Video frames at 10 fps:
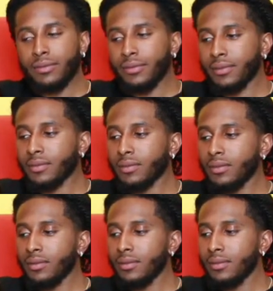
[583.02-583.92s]

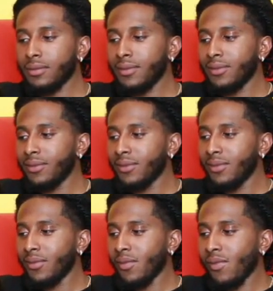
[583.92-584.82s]

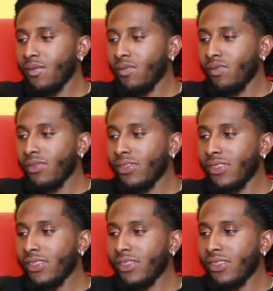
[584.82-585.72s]

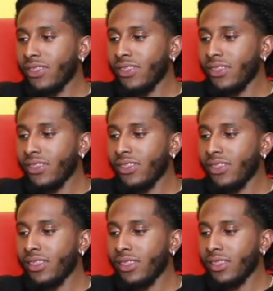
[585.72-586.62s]

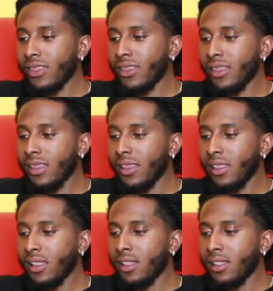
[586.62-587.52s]

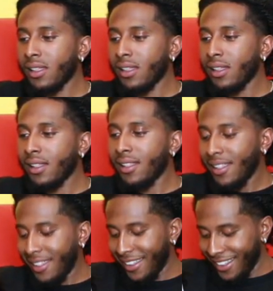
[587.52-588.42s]

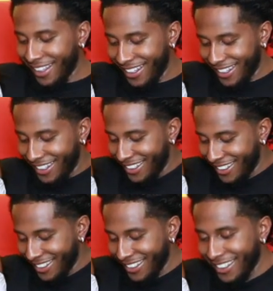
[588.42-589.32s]

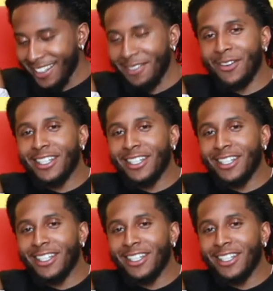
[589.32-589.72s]
(not speaking)